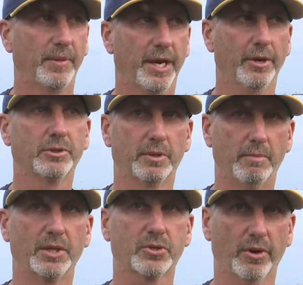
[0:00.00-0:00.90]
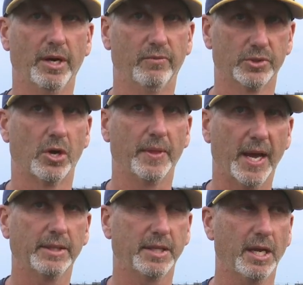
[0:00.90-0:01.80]
Harrison Musgrave was on
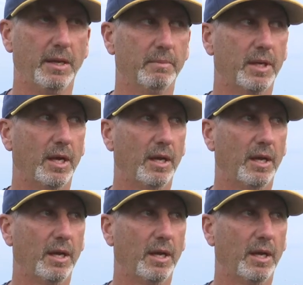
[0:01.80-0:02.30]
that team.